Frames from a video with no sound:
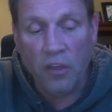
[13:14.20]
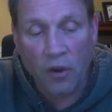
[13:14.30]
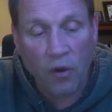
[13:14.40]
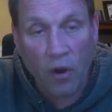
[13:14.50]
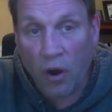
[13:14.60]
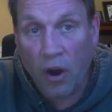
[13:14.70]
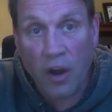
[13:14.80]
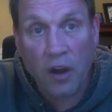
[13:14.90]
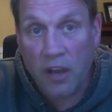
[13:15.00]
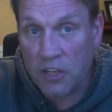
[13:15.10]
There
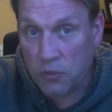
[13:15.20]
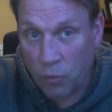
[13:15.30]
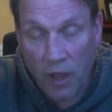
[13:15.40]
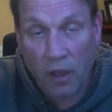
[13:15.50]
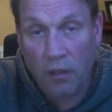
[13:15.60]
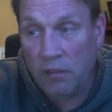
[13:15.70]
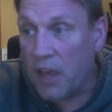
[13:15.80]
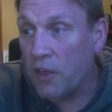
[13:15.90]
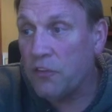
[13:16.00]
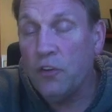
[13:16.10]
are as well
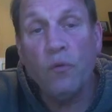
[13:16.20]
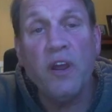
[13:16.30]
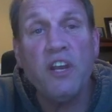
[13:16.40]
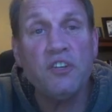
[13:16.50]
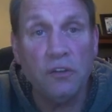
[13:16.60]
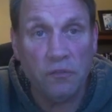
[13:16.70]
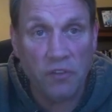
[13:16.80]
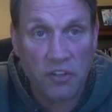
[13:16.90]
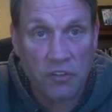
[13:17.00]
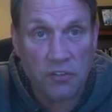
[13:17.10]
ethno-racial
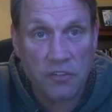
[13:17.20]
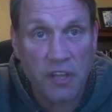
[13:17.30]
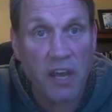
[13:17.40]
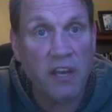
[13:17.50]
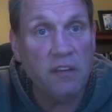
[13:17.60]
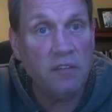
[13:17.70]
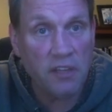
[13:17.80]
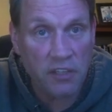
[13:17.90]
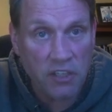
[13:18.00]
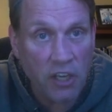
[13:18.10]
divisions that
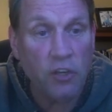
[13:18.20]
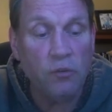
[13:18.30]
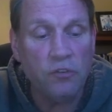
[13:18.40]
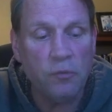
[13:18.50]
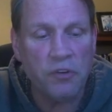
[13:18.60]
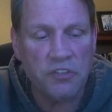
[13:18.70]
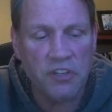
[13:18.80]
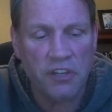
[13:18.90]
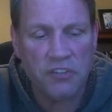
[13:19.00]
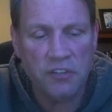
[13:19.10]
continue to
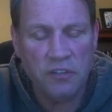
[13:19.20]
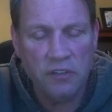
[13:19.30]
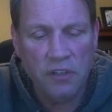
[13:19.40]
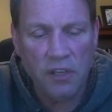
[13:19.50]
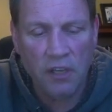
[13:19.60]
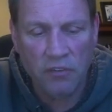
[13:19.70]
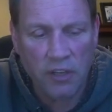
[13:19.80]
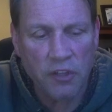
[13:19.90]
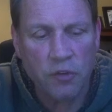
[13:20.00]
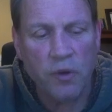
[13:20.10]
persist
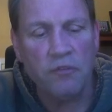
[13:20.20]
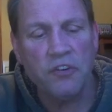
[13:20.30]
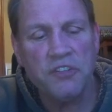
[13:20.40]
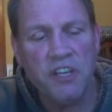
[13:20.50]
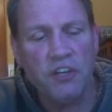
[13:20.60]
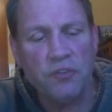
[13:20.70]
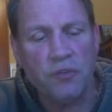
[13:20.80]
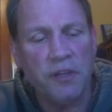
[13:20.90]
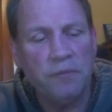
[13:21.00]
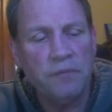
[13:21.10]
even in the 21st
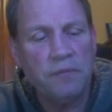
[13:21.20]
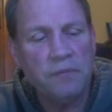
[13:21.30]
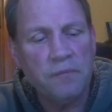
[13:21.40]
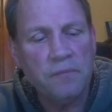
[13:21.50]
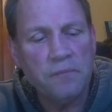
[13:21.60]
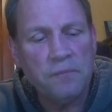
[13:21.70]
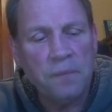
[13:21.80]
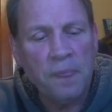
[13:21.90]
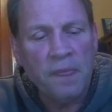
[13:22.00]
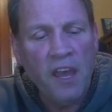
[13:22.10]
century.
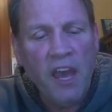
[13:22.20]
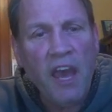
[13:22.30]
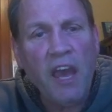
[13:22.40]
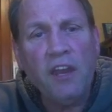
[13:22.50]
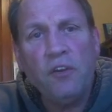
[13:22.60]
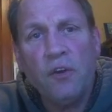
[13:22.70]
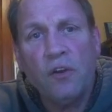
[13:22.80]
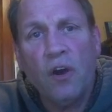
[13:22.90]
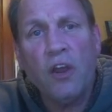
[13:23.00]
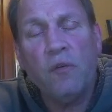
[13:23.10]
And you
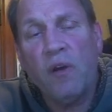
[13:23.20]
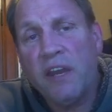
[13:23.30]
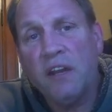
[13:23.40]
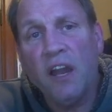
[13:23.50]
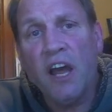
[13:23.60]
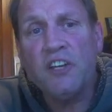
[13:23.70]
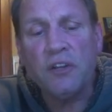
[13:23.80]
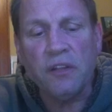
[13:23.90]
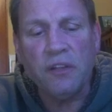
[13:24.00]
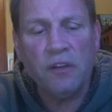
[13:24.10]
could argue
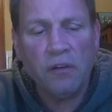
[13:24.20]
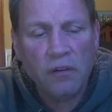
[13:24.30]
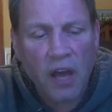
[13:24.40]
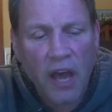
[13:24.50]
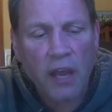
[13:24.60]
ideologically there's